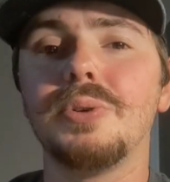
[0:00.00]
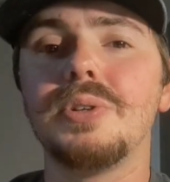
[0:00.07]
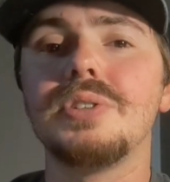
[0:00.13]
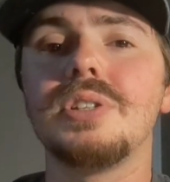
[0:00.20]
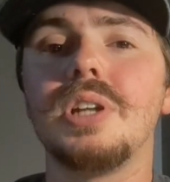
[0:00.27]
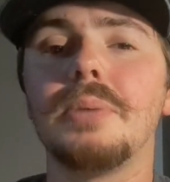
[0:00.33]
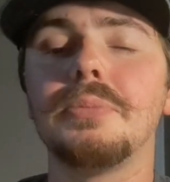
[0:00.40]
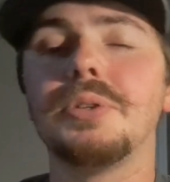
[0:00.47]

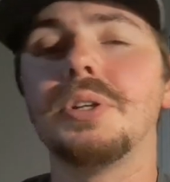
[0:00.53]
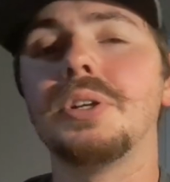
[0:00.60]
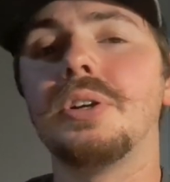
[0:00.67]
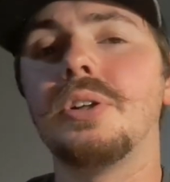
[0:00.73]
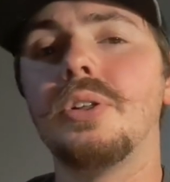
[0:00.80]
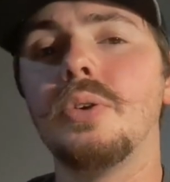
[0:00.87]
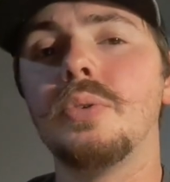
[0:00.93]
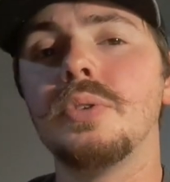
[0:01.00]
reason I'm going to
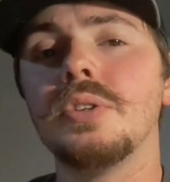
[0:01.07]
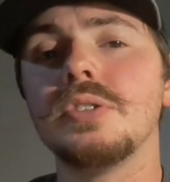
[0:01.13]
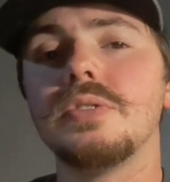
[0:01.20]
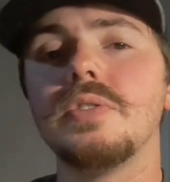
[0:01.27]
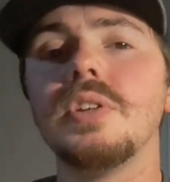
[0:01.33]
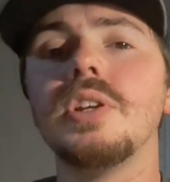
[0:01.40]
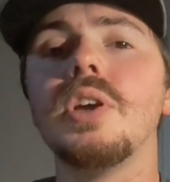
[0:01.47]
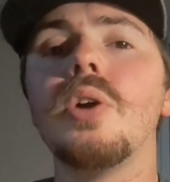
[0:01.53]
include in this
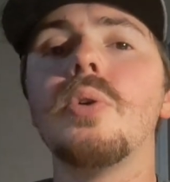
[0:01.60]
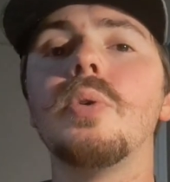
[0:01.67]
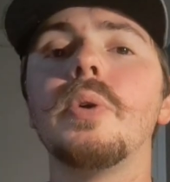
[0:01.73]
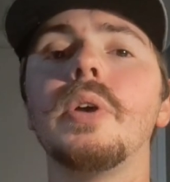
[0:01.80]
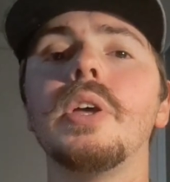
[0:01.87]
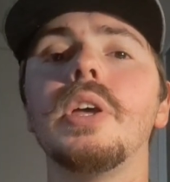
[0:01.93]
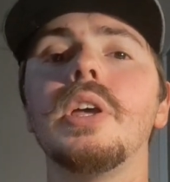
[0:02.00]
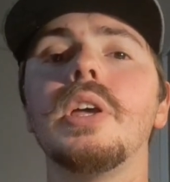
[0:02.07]
video